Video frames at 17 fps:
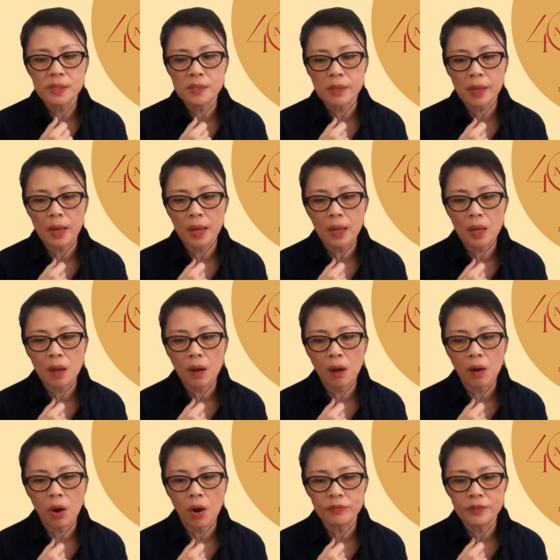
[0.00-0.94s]
say
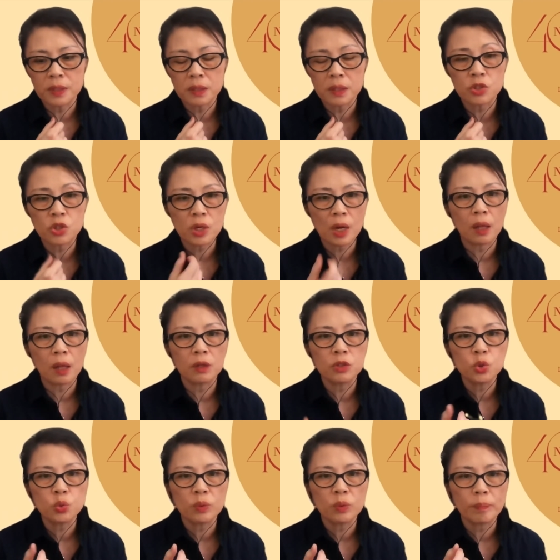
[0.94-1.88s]
often the
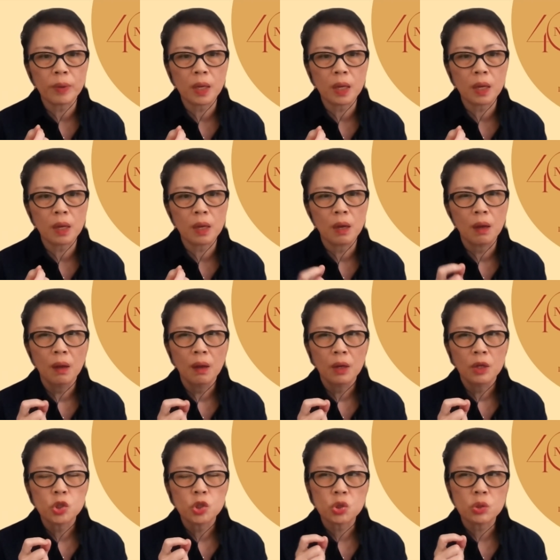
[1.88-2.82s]
challenge would be
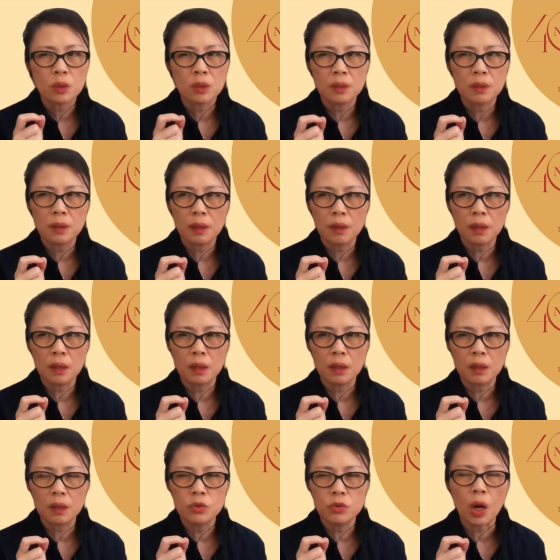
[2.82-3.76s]

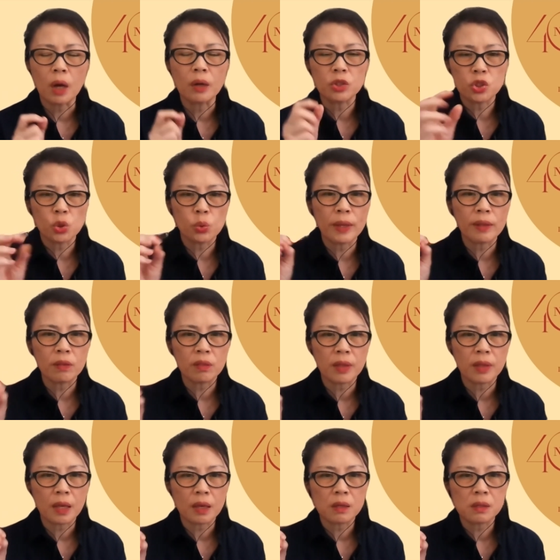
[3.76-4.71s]
not doing
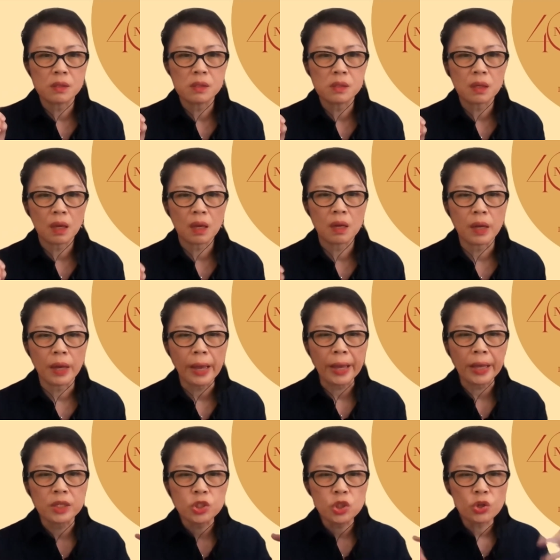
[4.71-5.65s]
things in an
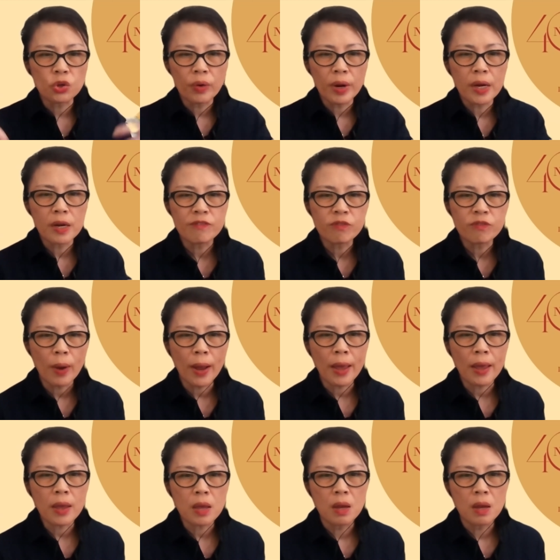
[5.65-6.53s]
integrative way,